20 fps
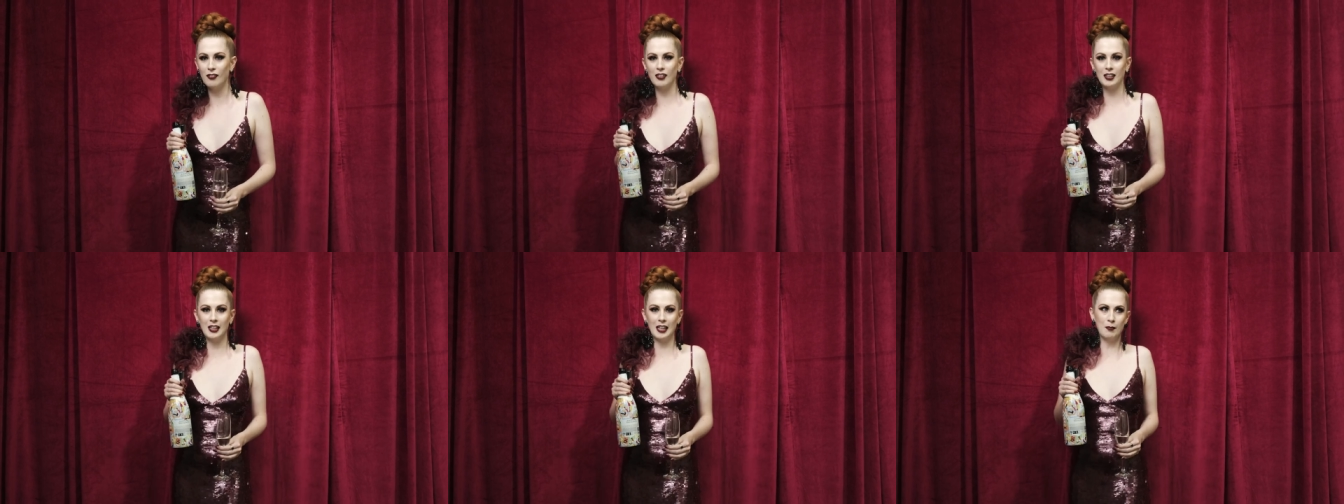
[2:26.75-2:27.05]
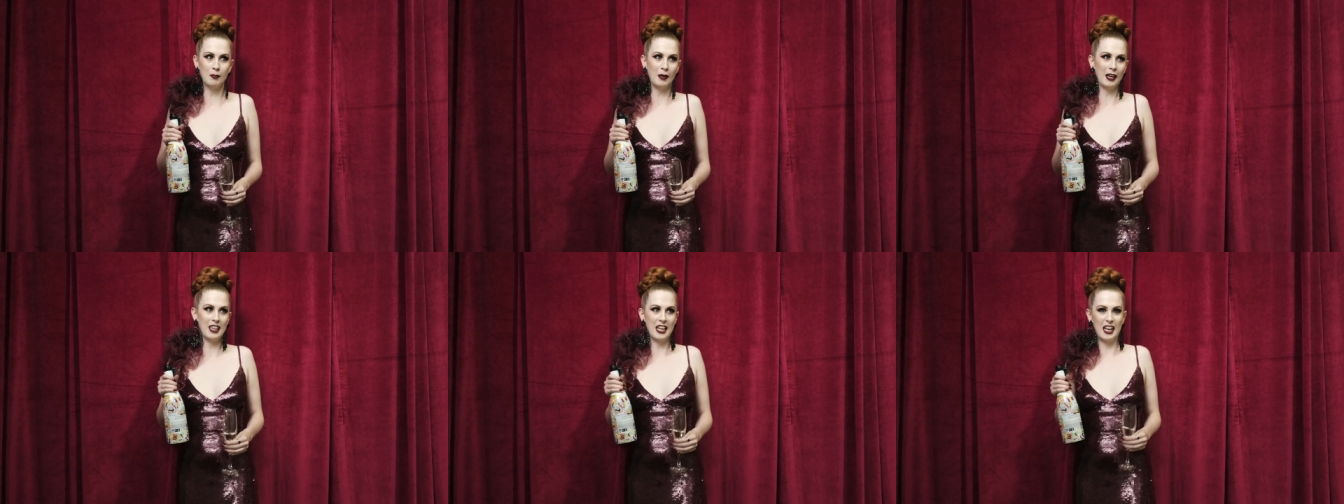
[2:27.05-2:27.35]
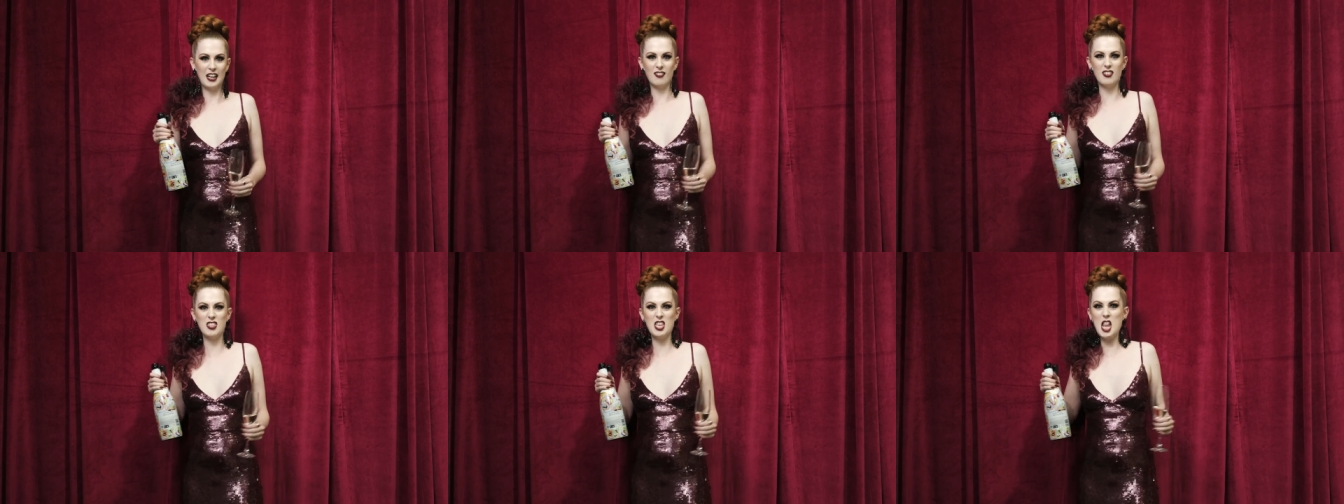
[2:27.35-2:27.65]
And then by the end
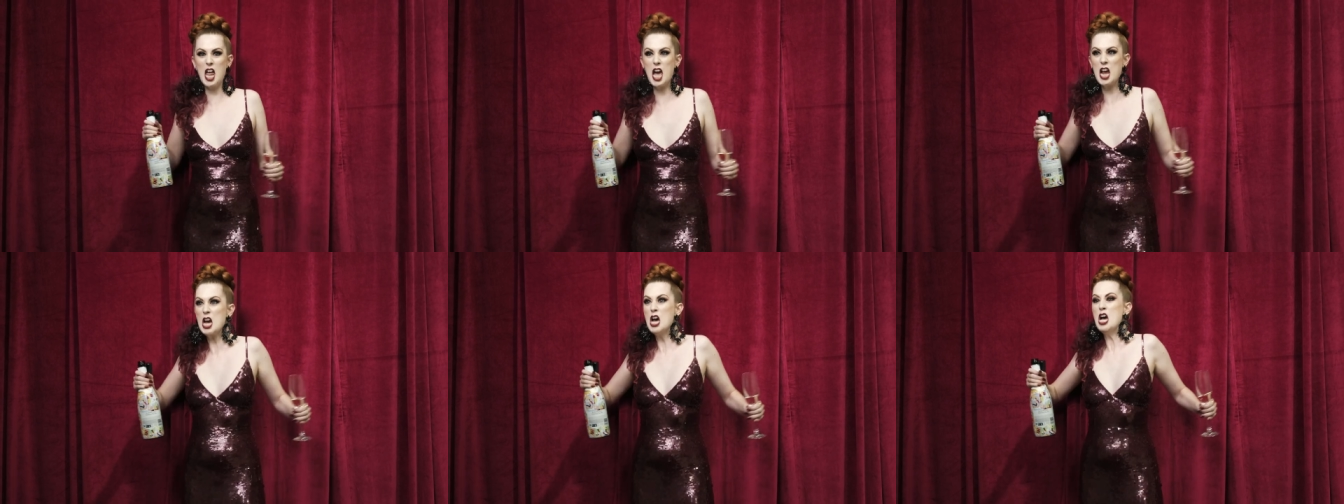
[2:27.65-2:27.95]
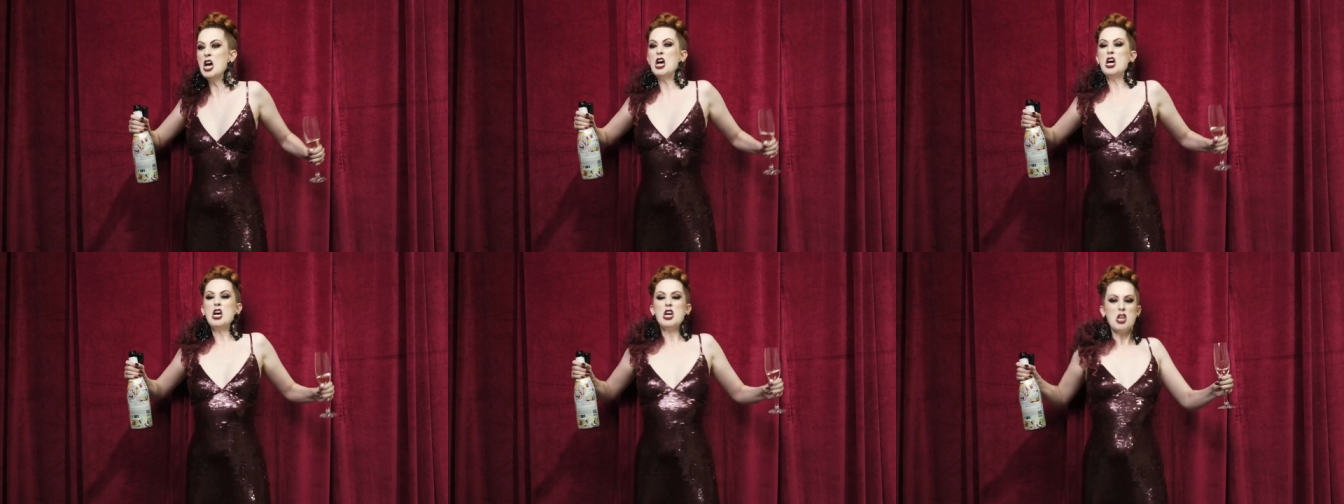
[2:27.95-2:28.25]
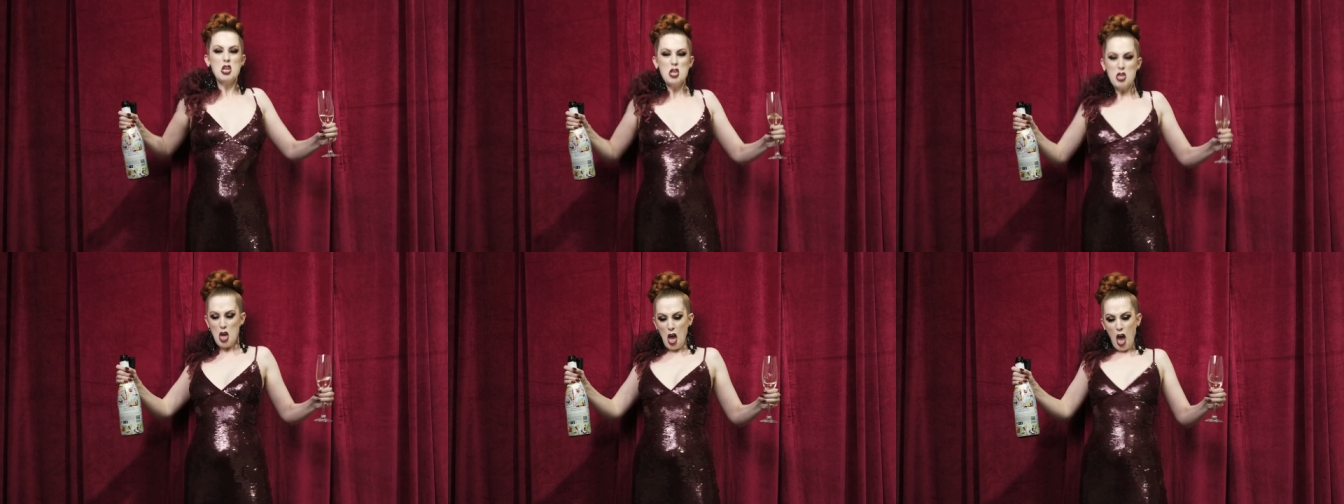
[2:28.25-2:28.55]
of it, they're like,
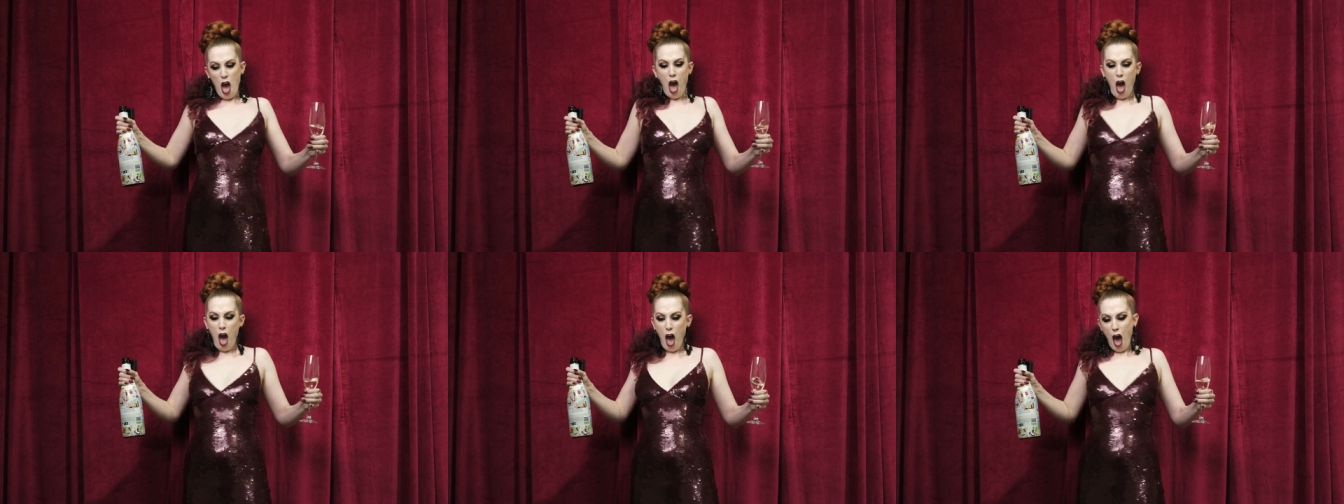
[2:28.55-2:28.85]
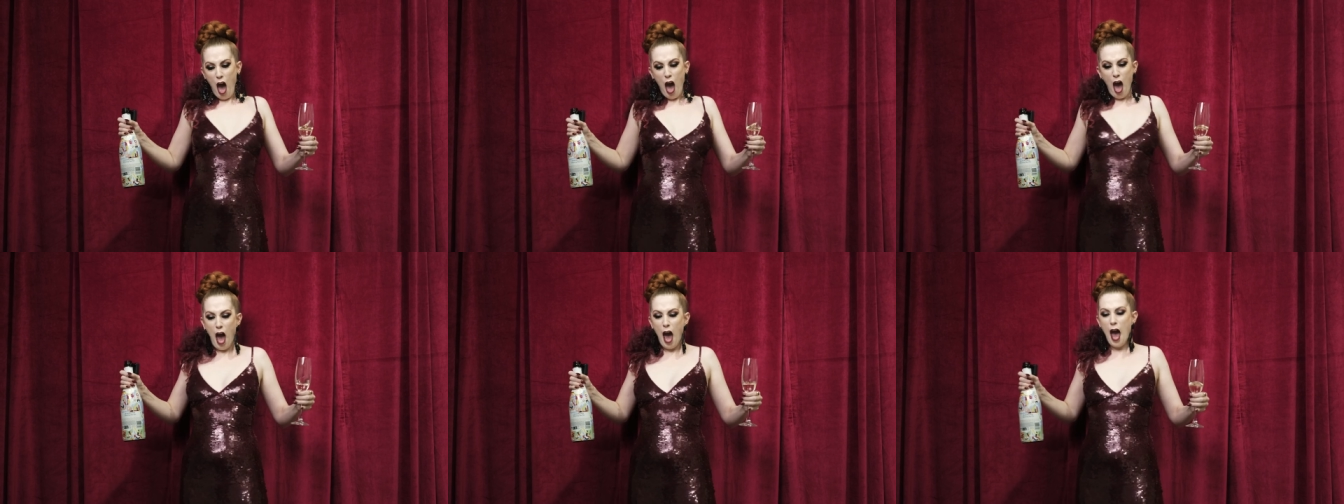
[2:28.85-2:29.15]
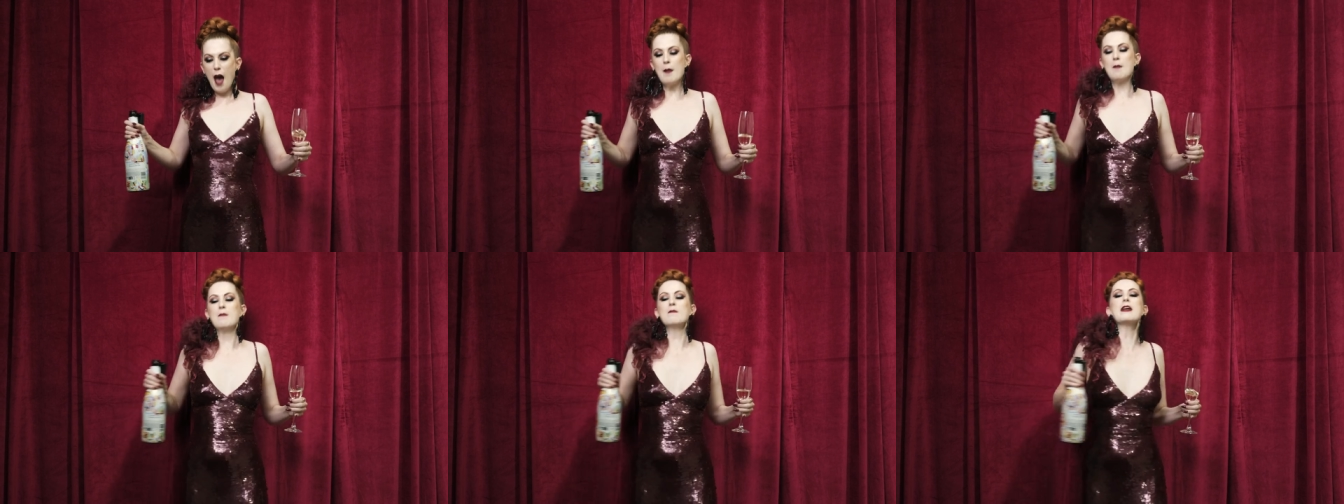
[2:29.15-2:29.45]

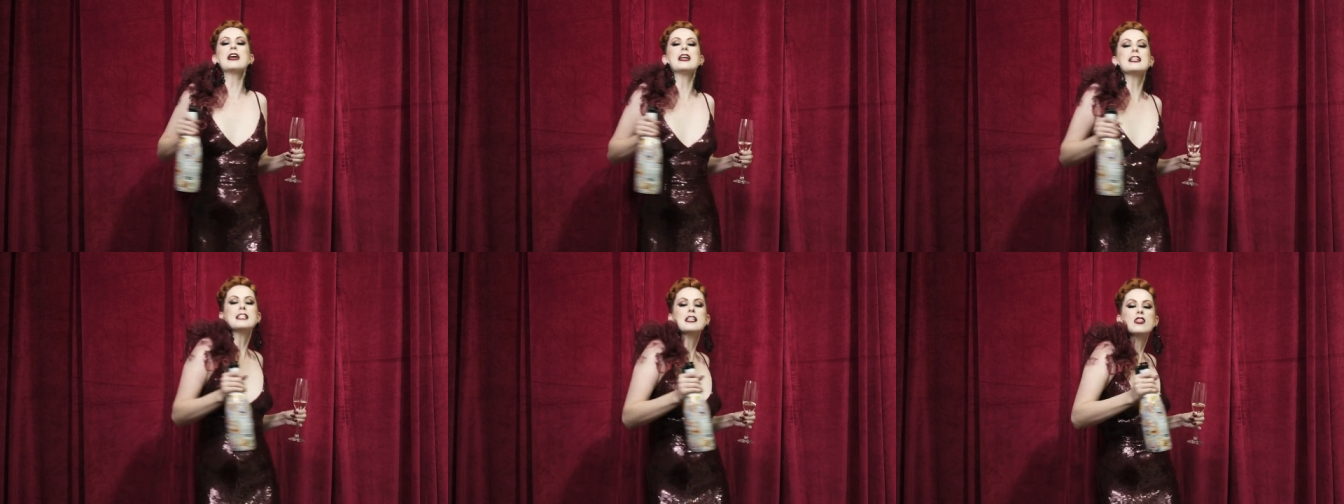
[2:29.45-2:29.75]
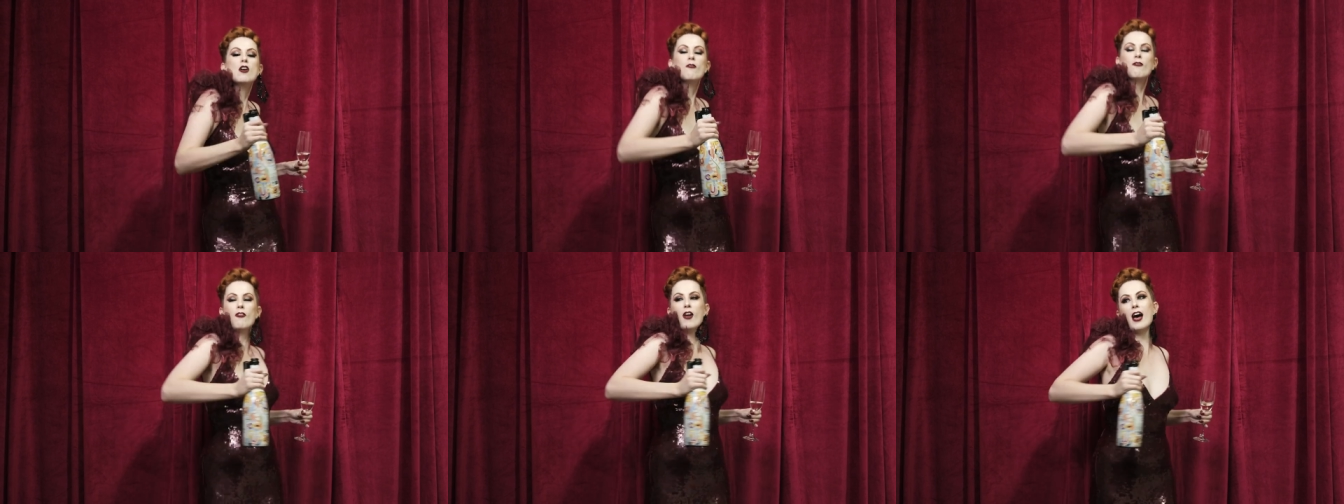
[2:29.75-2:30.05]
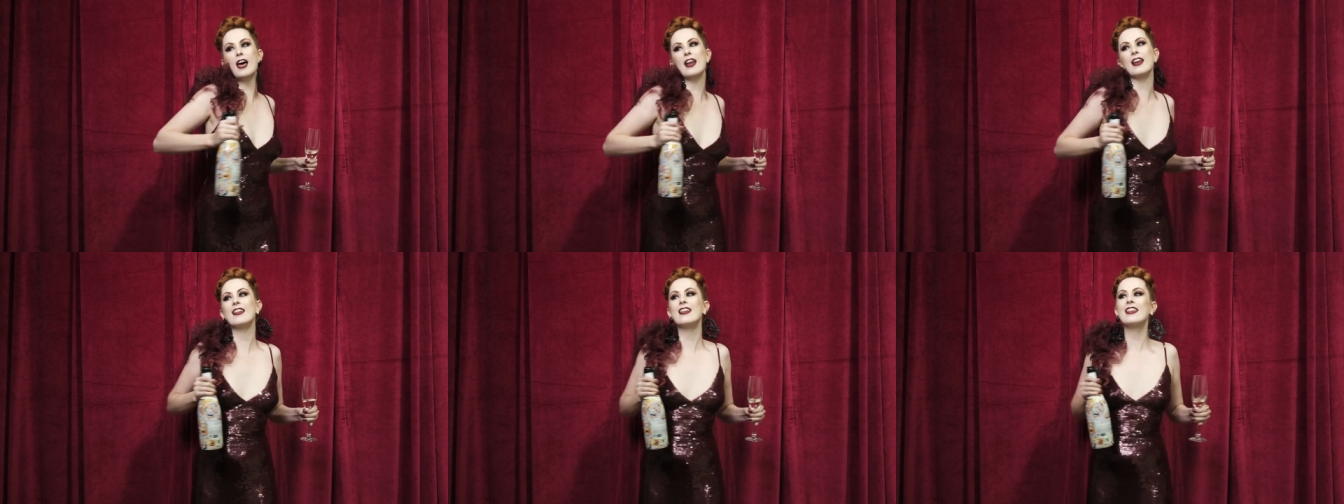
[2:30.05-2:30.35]
yeah, me to the front.